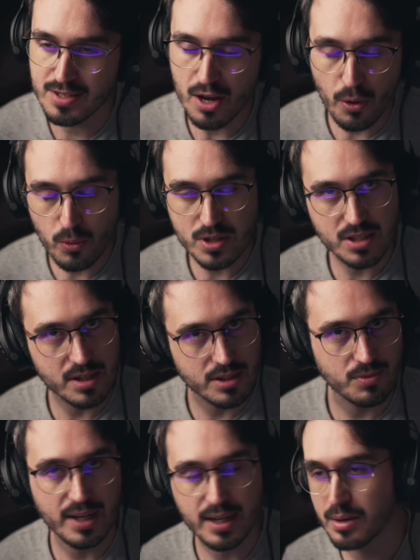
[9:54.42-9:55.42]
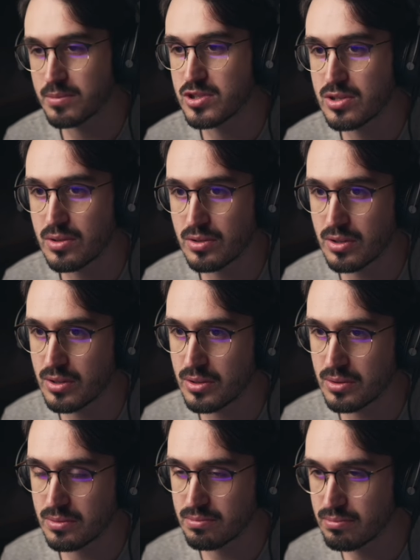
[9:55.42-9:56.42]
it always is when it comes to, you
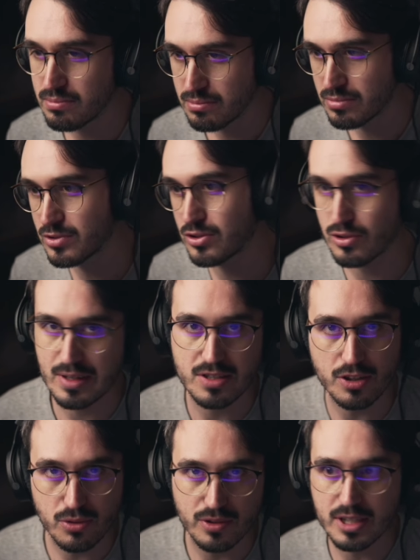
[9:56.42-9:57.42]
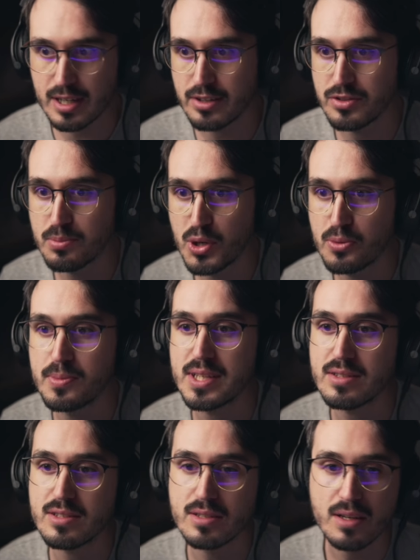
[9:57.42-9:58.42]
know, transitory kind of
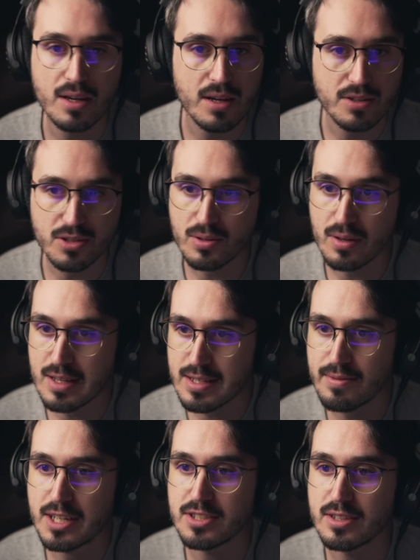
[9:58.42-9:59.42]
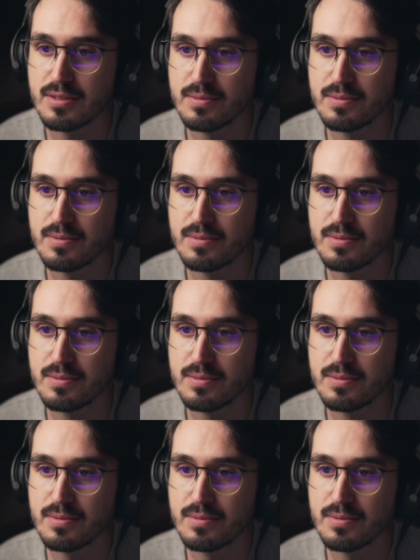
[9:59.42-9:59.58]
moments. So let's have a listen.